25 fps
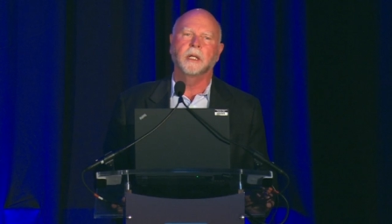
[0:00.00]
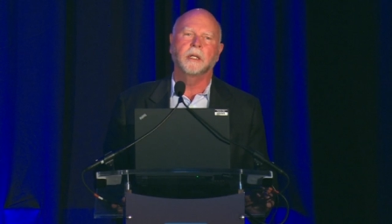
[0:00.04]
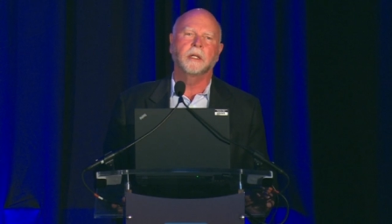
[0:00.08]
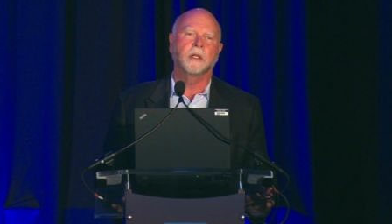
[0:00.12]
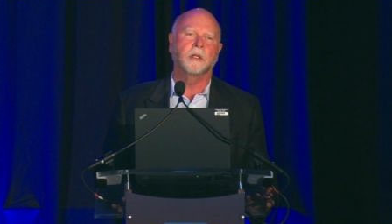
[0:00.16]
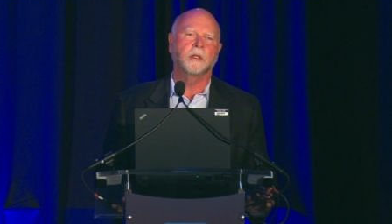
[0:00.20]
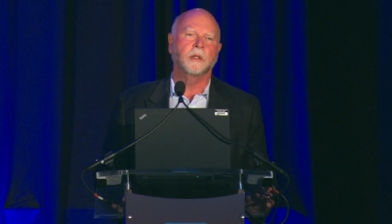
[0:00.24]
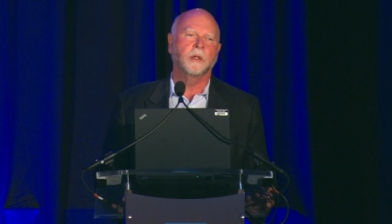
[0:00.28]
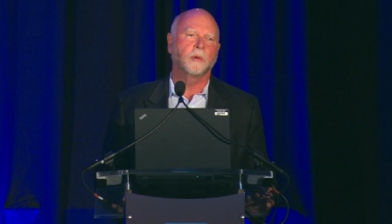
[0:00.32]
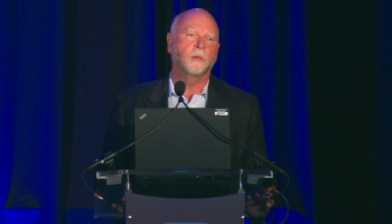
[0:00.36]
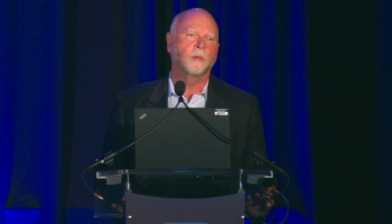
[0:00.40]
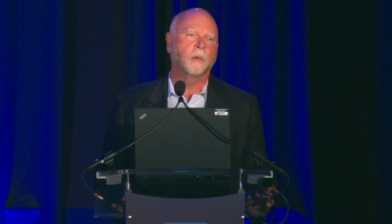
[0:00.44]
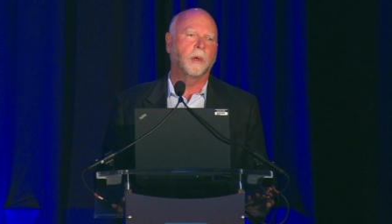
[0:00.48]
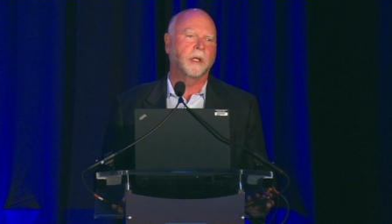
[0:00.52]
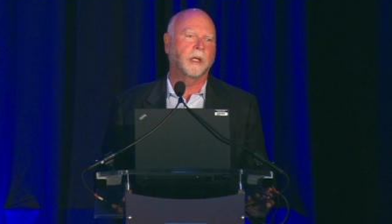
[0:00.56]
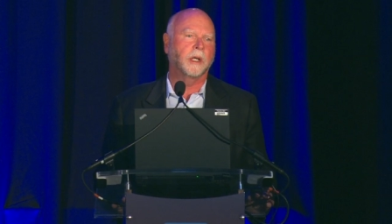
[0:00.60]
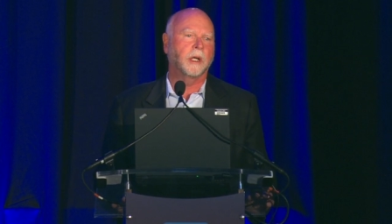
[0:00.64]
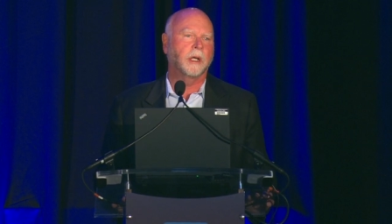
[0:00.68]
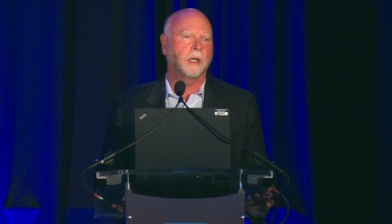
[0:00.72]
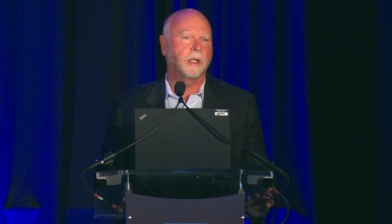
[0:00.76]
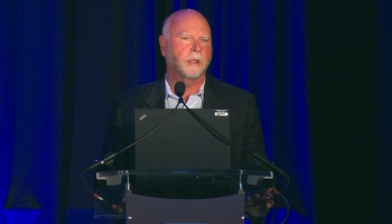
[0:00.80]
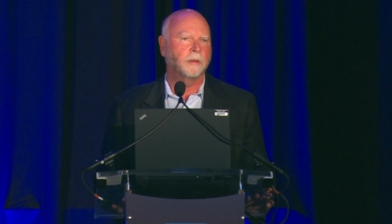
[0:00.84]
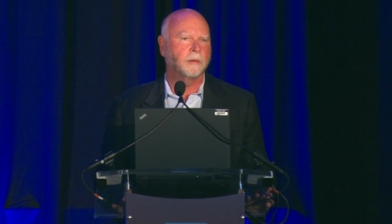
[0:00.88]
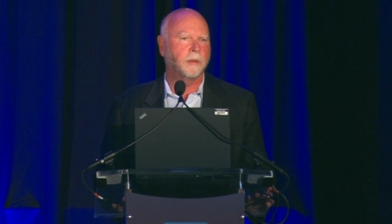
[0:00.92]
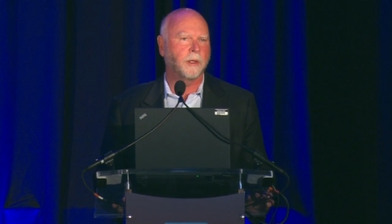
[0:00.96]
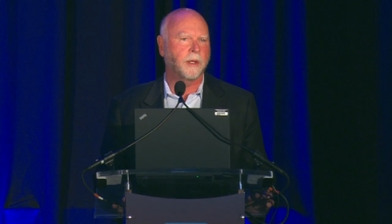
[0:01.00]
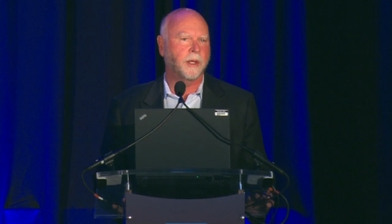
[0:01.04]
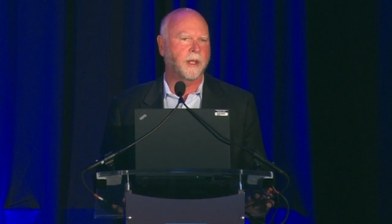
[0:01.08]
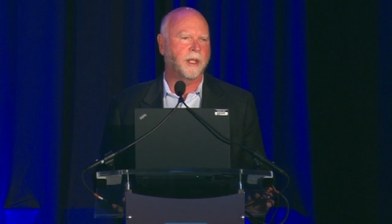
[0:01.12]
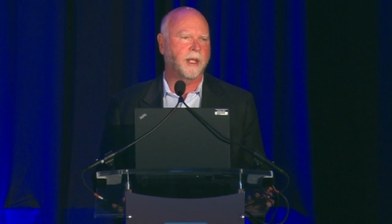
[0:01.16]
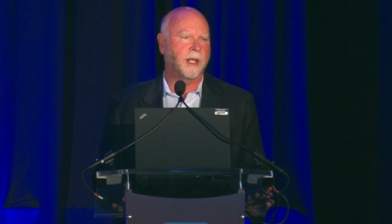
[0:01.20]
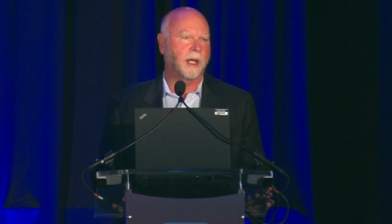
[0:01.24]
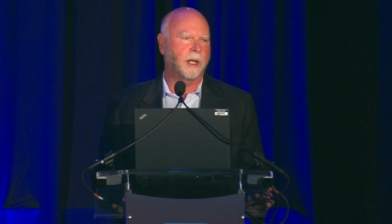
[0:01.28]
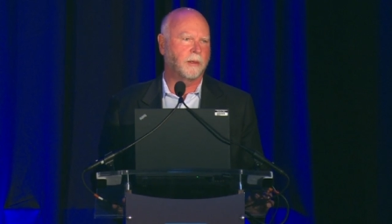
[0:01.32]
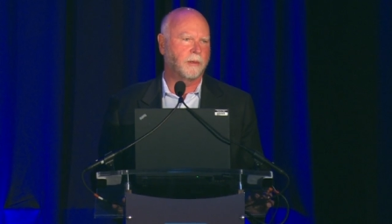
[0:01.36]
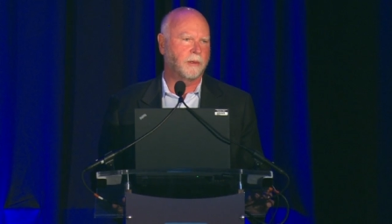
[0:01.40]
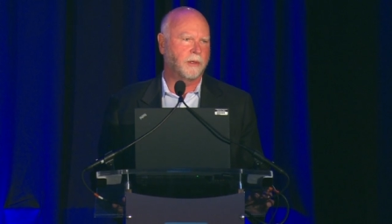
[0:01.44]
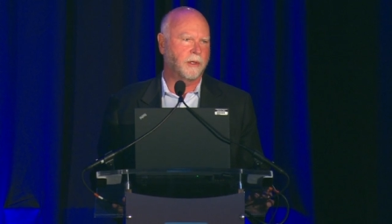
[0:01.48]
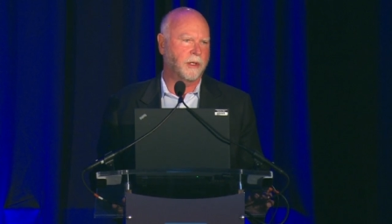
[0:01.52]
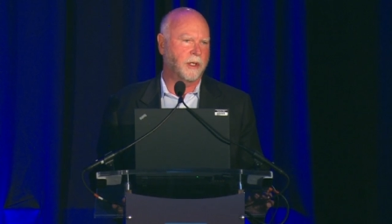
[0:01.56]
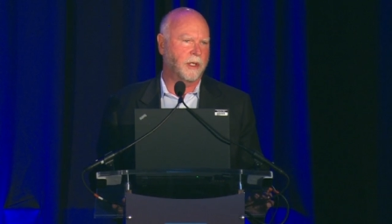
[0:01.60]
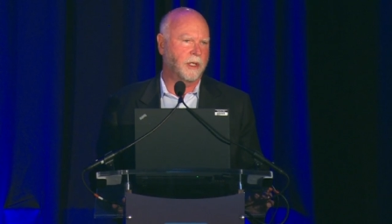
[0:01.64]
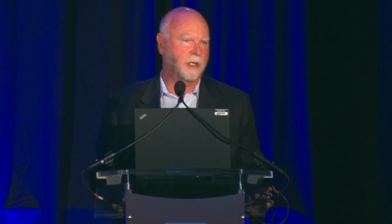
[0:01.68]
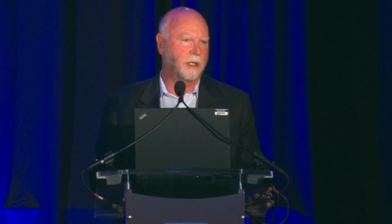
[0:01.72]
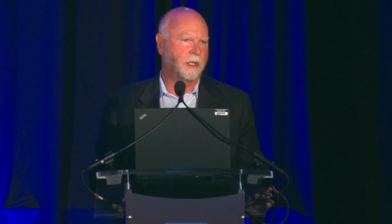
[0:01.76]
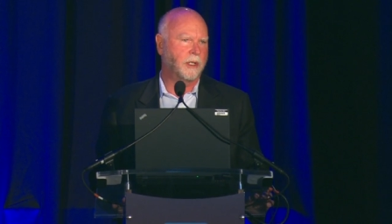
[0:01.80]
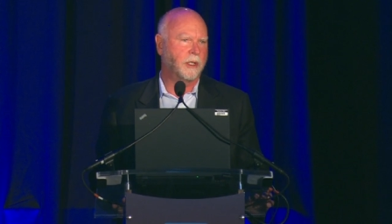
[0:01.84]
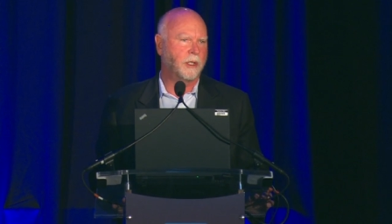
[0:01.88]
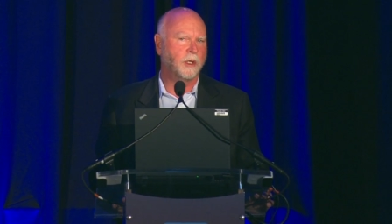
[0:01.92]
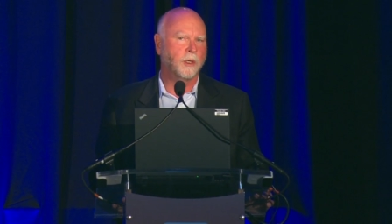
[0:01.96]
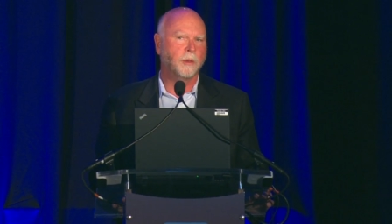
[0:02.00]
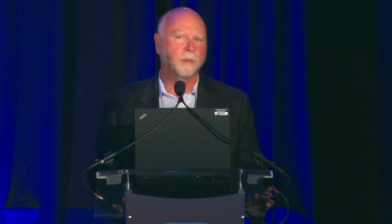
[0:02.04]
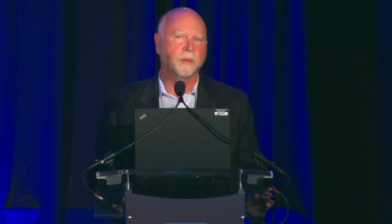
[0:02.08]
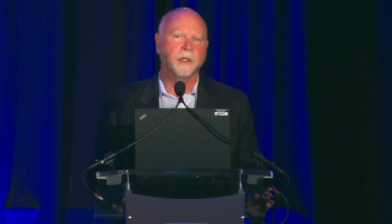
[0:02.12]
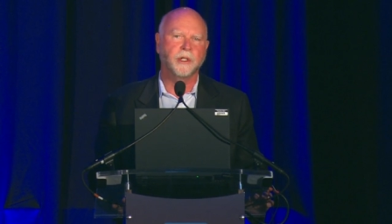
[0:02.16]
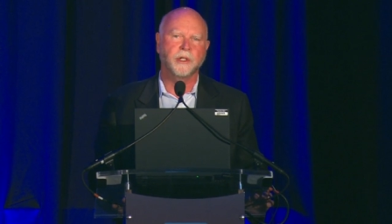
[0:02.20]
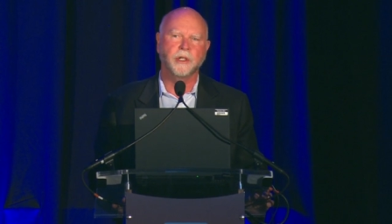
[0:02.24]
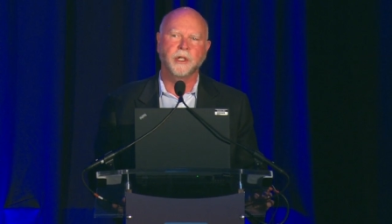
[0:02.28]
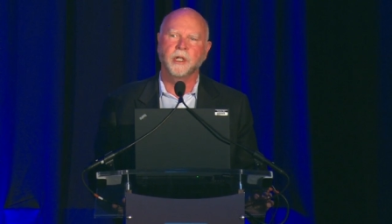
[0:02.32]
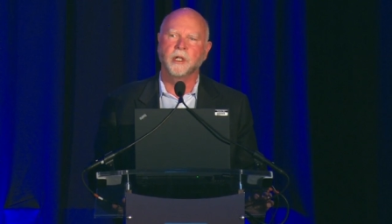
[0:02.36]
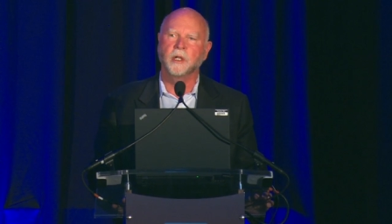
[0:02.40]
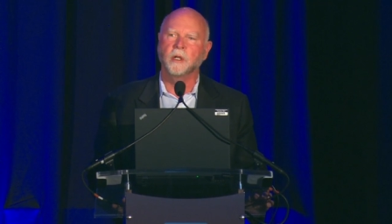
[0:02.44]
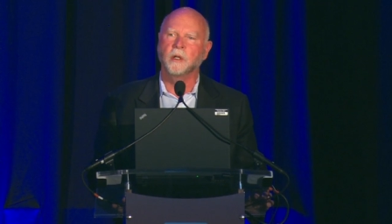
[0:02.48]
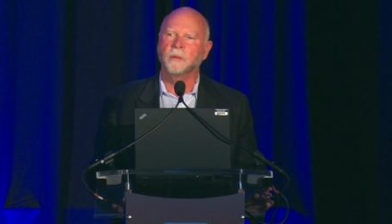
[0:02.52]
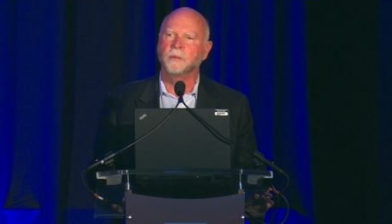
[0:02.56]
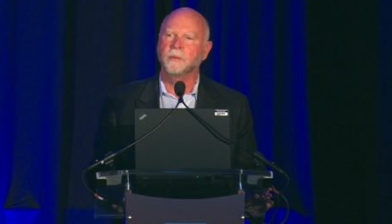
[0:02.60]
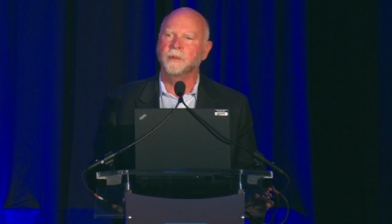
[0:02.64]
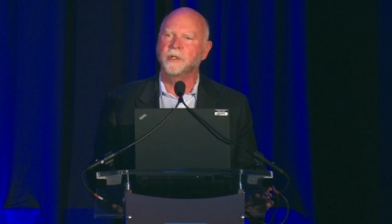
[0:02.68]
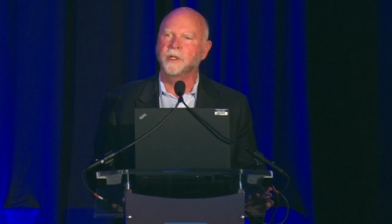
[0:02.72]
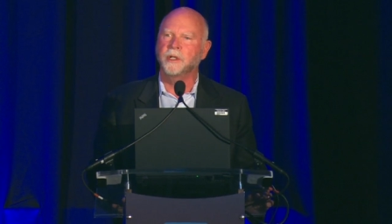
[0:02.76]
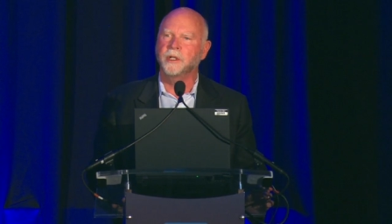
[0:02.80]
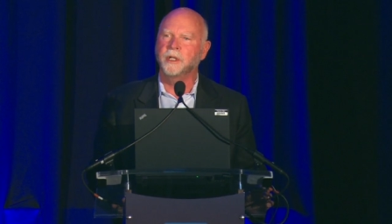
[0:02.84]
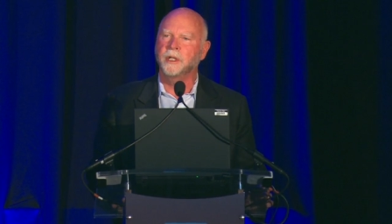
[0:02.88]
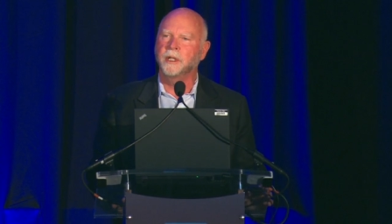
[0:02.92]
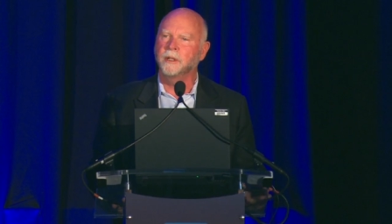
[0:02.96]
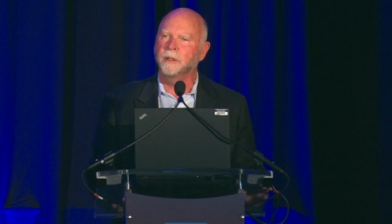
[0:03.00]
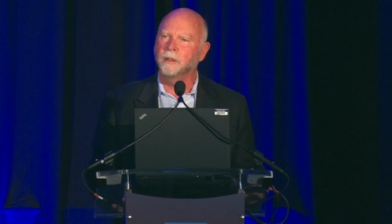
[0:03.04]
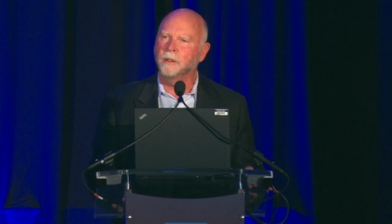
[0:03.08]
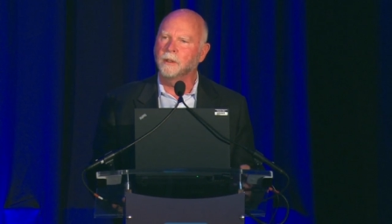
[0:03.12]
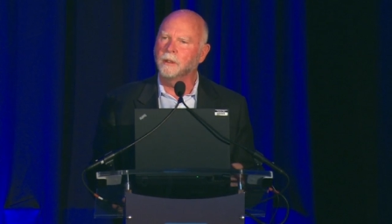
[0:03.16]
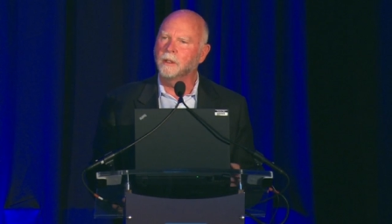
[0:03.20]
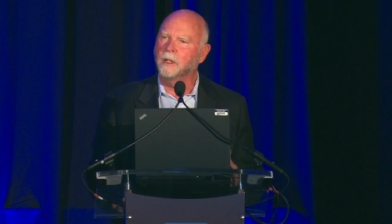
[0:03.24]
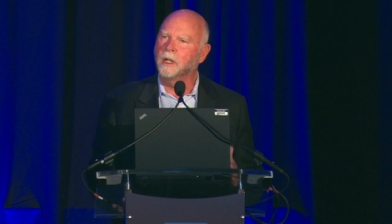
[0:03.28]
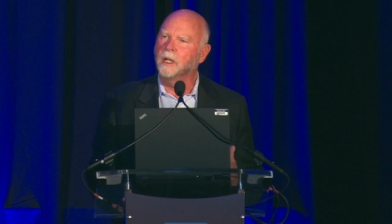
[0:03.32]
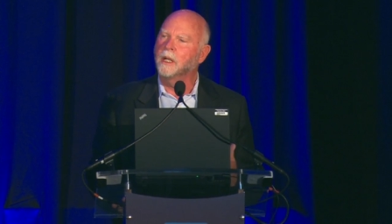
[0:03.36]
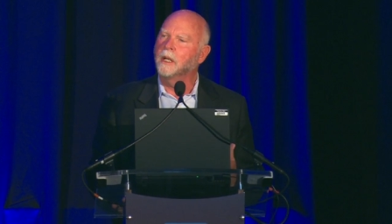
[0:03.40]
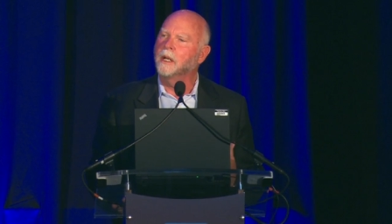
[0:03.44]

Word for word: to do one hundred thousand human genomes a year